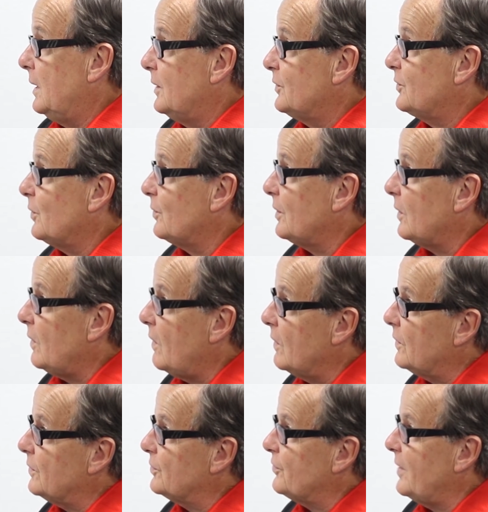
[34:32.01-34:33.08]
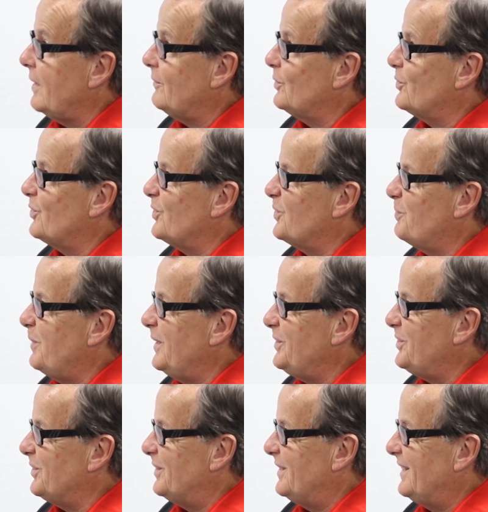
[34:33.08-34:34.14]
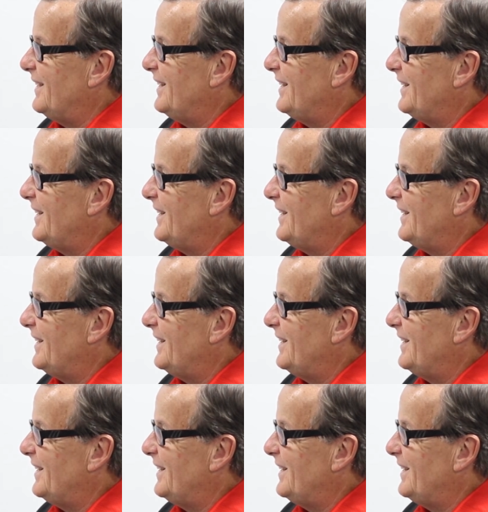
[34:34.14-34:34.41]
So the longer travel suspension